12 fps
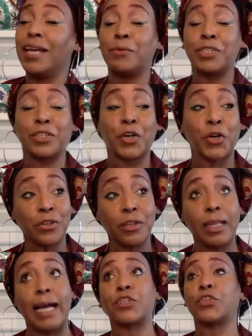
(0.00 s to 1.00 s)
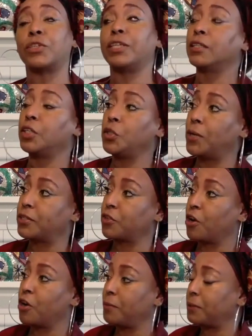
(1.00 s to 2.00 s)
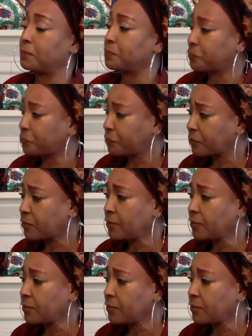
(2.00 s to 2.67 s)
it was a colonel actually in the U.S. Army,